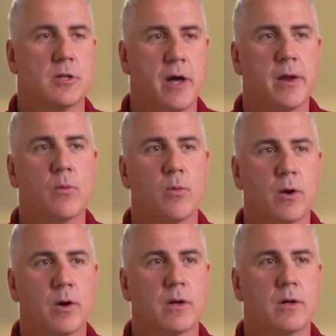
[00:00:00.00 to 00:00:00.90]
a lot of
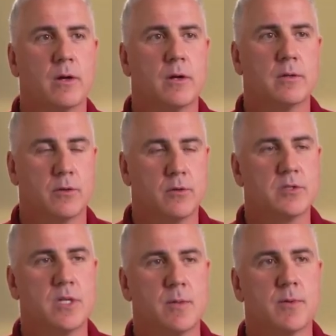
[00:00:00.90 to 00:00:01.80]
work that those
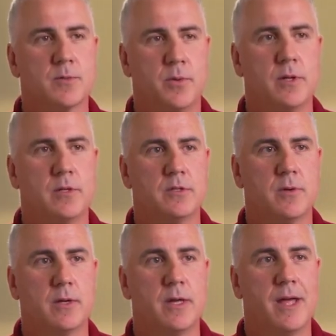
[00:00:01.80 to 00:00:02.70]
team members put into
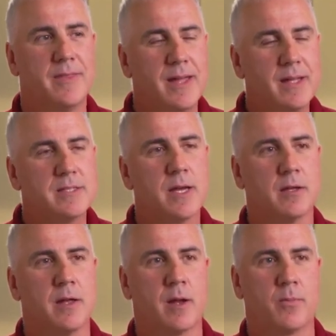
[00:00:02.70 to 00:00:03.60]
it and they take a
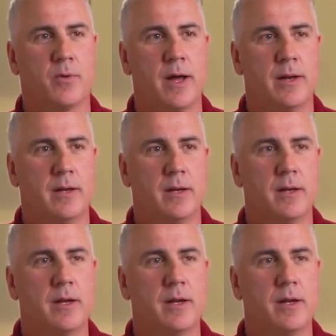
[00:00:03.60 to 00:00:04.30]
lot of pride in it.